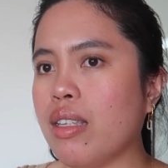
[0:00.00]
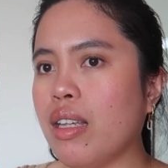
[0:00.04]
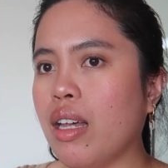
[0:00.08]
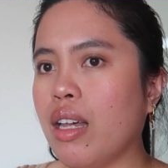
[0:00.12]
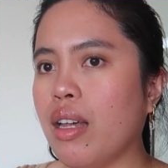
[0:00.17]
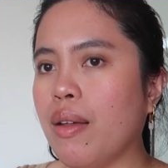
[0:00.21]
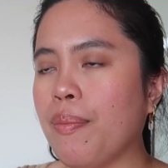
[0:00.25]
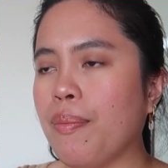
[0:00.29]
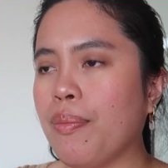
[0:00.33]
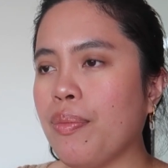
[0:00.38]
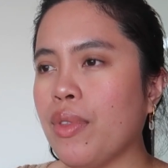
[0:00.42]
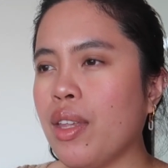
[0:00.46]

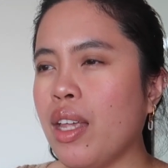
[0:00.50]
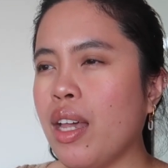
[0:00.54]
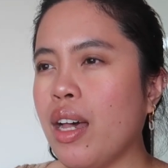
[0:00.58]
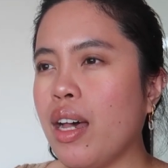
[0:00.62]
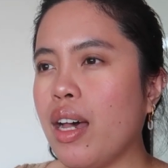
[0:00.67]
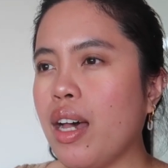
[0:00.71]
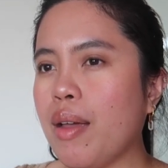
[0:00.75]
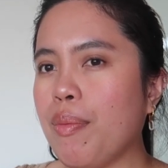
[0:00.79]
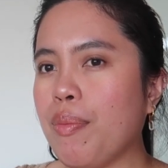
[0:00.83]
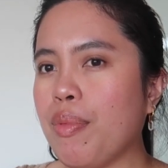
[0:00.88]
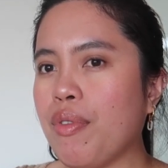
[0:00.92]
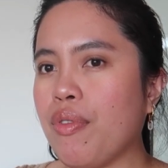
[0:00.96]

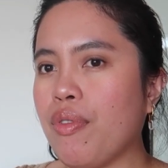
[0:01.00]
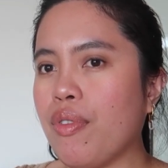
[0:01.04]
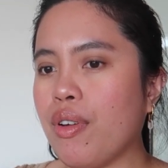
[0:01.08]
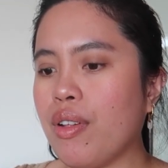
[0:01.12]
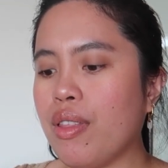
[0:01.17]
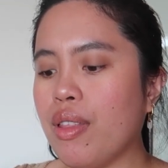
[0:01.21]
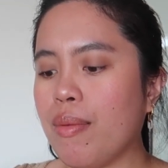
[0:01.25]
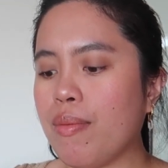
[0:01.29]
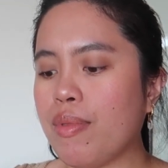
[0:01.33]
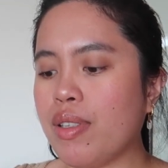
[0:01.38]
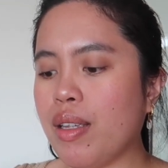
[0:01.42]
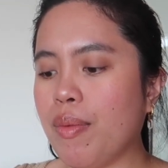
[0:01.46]
I prefer
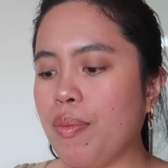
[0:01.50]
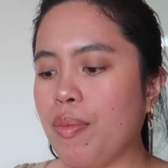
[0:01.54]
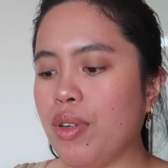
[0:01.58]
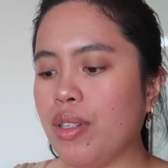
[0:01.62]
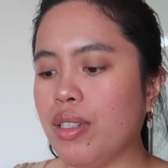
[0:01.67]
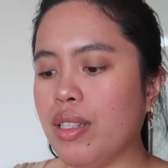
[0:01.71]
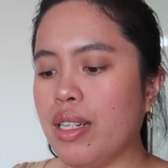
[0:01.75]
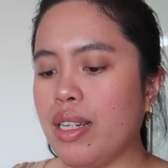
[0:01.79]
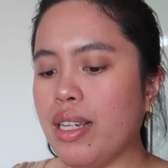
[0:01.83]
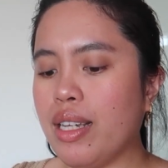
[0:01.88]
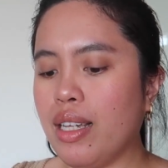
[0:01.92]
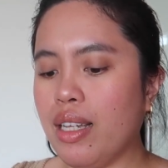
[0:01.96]
them
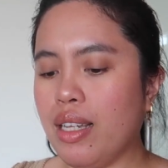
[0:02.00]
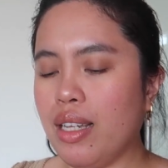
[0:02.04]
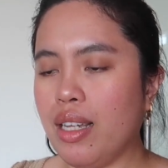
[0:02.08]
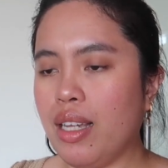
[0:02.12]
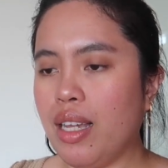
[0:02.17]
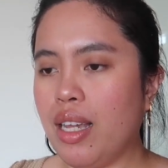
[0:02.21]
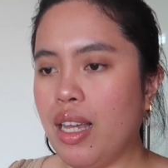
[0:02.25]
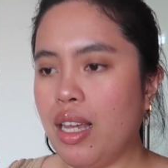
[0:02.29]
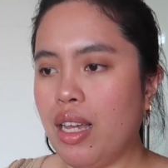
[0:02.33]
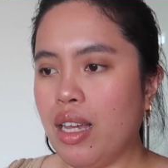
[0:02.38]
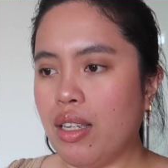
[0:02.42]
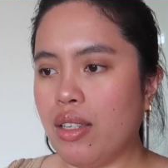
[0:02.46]
separately,
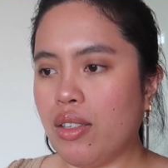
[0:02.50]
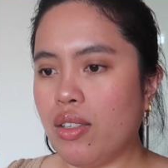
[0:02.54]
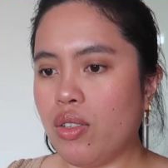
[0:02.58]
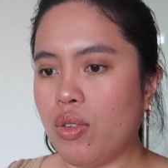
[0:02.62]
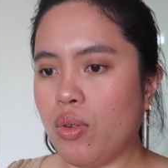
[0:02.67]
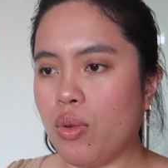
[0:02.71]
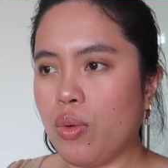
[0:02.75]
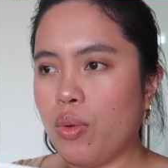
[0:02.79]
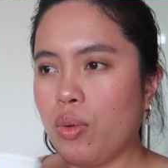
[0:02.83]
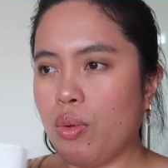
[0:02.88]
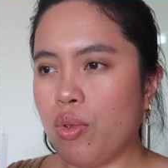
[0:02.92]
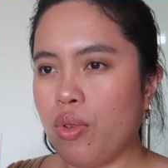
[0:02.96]

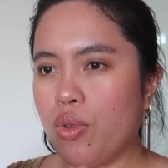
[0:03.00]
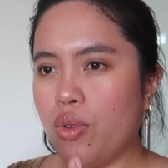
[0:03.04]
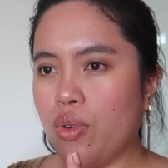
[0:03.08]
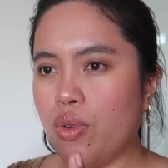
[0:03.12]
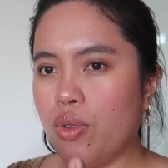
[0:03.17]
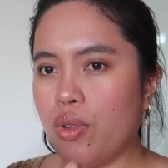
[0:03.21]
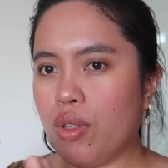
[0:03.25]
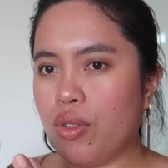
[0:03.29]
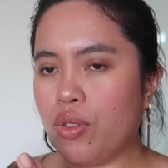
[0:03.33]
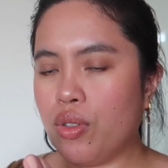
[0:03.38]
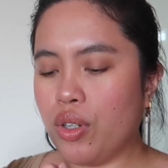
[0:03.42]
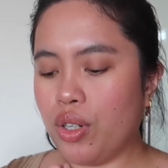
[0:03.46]
so
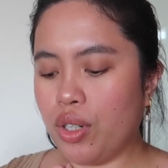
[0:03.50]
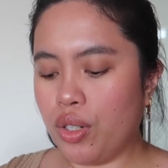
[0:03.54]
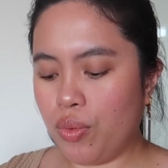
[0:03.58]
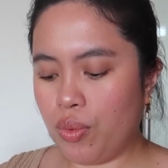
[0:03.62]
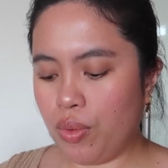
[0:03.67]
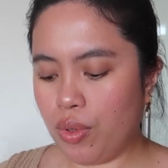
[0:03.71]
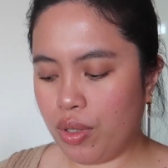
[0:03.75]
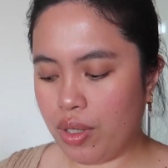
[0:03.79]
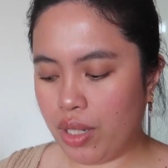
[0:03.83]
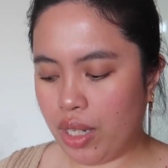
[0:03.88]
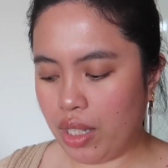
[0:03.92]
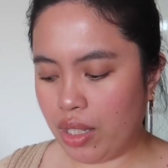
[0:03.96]
the dirt will
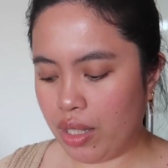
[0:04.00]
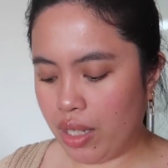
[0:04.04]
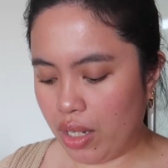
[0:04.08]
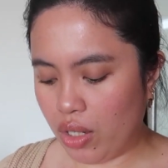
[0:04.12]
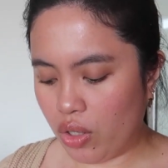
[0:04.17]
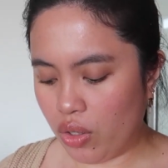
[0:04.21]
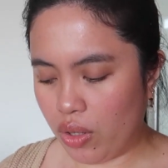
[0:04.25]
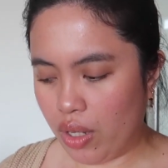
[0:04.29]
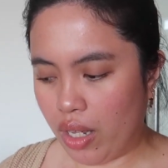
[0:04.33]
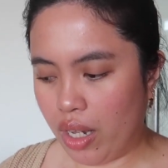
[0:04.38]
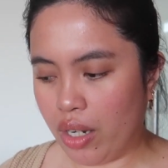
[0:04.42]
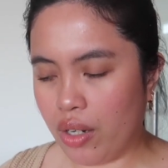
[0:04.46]
not touch
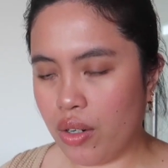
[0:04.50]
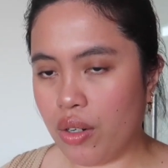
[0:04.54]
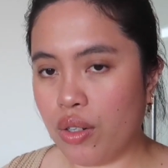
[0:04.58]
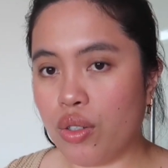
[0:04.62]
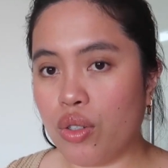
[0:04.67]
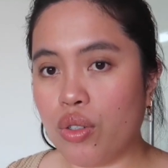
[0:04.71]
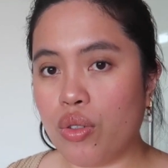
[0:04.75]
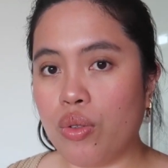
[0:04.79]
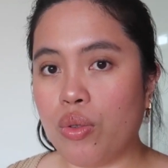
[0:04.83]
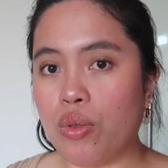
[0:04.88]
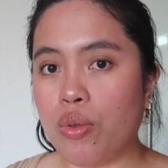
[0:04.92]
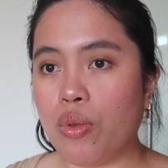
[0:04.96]
the other
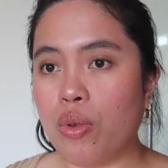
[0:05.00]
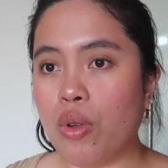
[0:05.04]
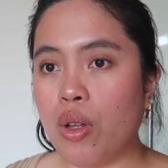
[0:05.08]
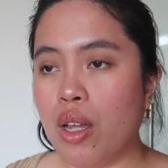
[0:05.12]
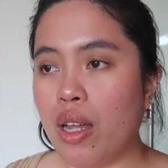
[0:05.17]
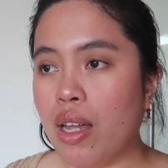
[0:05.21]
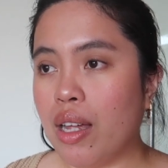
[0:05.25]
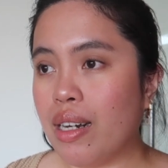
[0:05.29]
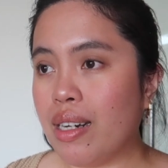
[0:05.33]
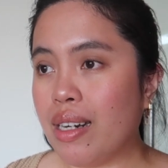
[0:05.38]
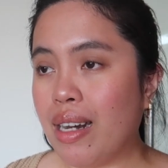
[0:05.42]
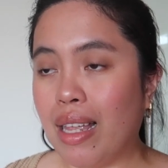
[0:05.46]
shoe,
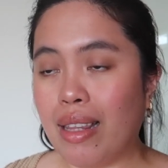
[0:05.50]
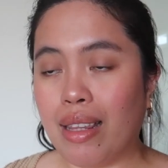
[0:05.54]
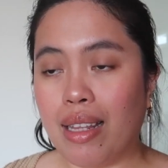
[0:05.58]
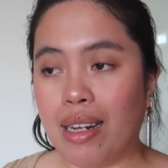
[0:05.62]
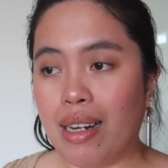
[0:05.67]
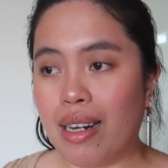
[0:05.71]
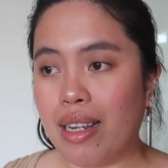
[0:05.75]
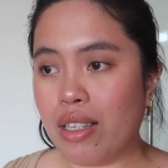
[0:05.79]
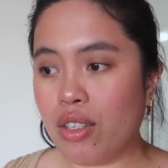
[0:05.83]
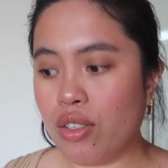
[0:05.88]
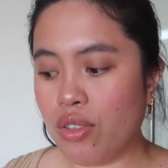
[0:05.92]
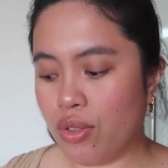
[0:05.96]
not
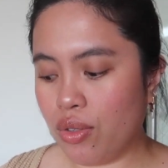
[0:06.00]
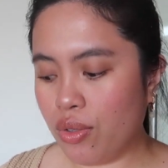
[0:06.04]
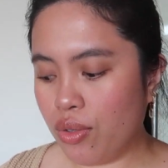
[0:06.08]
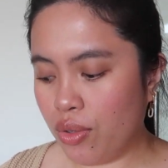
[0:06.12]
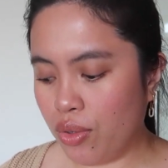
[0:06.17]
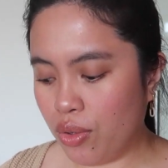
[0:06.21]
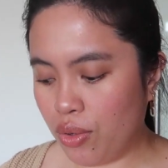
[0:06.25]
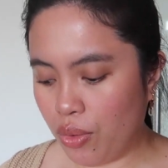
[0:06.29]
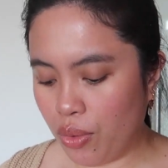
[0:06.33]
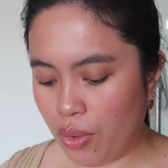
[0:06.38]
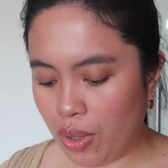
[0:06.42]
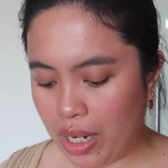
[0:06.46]
unless you
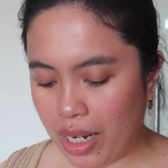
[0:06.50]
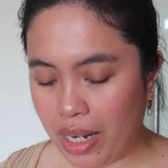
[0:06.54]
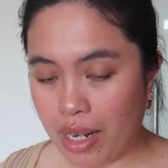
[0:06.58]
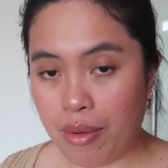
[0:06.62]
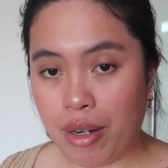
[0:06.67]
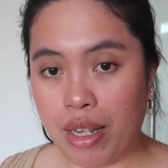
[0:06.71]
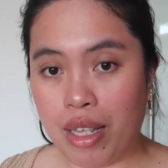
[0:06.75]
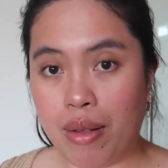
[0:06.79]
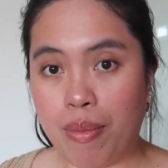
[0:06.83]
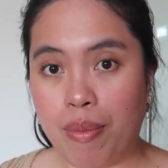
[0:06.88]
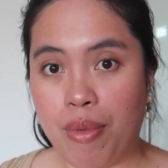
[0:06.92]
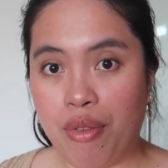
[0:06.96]
clean
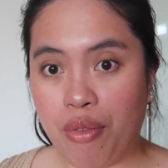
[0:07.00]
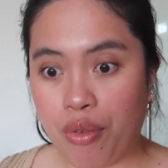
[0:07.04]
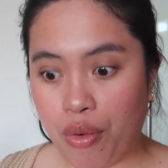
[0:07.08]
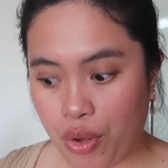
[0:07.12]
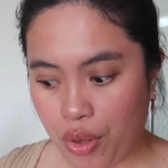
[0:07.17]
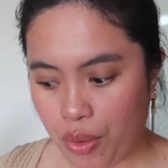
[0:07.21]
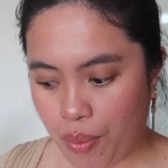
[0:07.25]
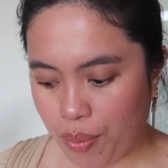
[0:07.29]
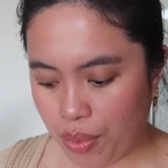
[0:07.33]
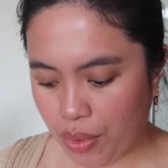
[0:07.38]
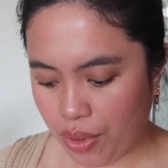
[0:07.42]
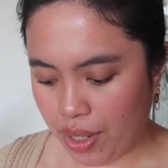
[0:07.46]
it before you
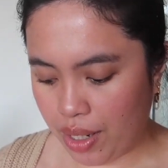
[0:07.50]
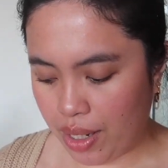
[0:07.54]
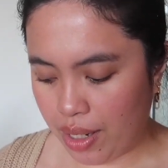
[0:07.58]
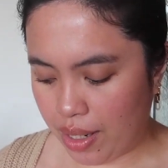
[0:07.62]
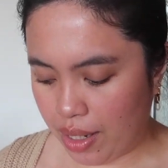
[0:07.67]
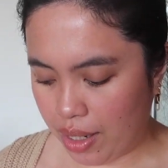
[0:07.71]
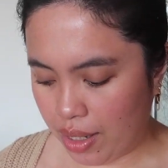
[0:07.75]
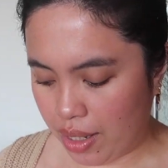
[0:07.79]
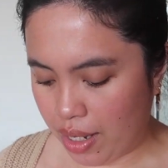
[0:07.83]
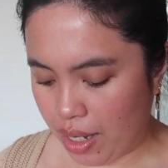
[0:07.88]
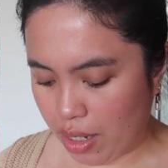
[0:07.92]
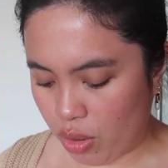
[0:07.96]
put in the
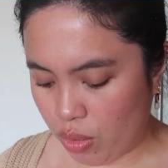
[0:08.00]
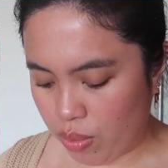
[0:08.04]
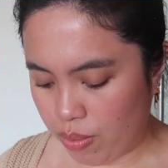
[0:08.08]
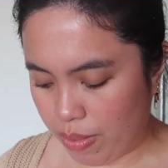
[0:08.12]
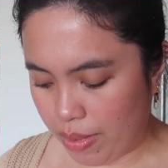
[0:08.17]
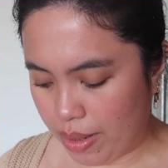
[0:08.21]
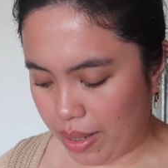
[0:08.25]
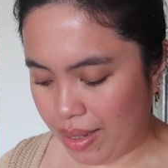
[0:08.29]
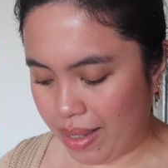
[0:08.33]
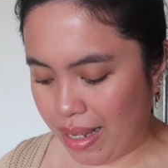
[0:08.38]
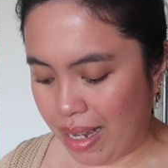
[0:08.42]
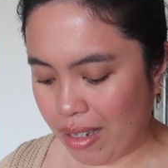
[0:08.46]

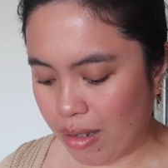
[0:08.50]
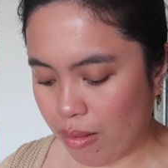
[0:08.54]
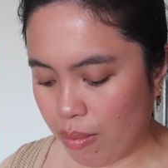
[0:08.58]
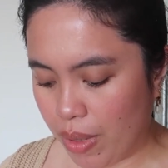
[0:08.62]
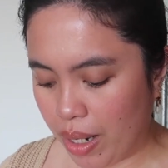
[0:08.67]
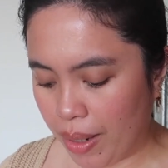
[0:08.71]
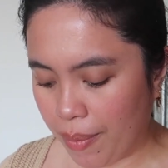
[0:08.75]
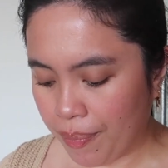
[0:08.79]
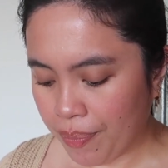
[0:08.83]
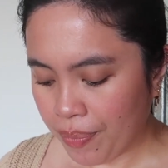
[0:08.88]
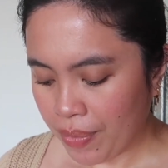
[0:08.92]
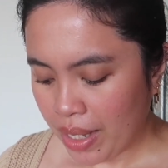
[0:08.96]
dust bag.